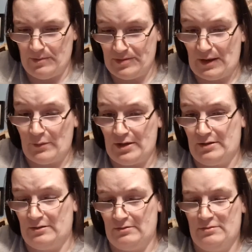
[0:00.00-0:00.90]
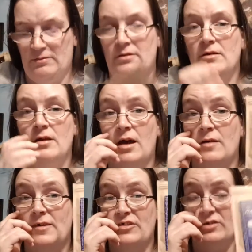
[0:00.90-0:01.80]
that will
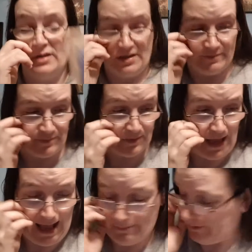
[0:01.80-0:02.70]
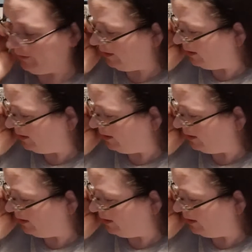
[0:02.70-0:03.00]
eventually happen.